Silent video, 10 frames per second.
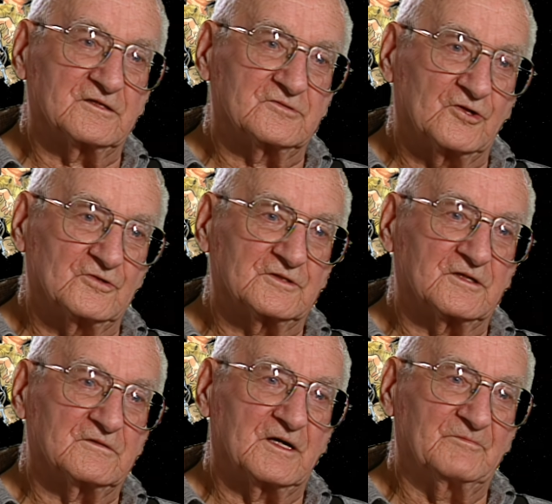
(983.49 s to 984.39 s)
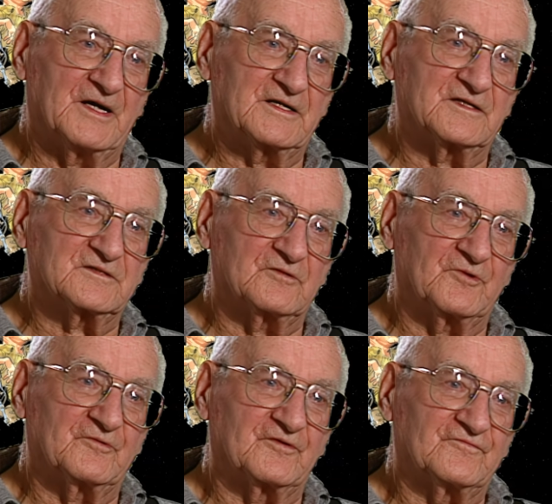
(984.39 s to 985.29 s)
told it about us, and
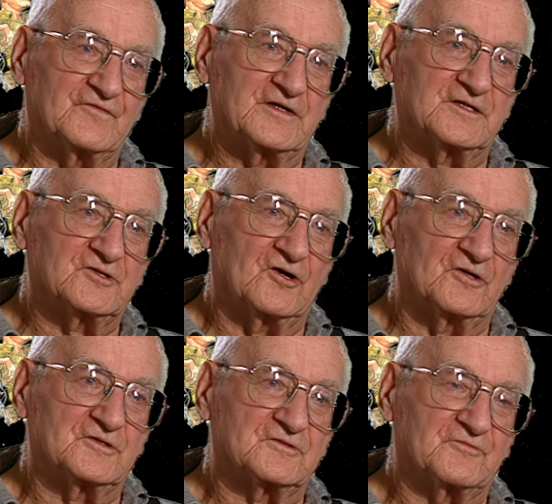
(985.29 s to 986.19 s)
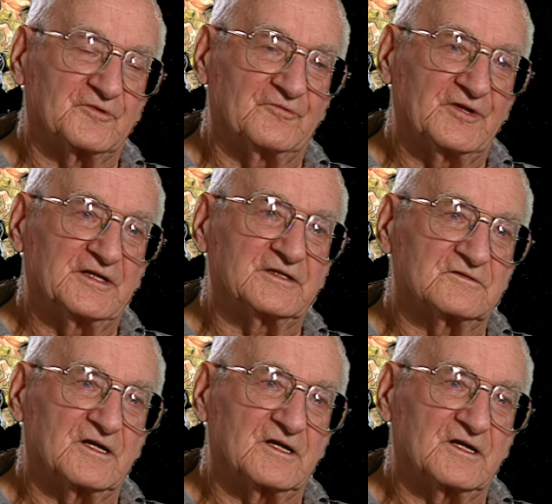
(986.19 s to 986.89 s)
we were afraid that Collier's would read it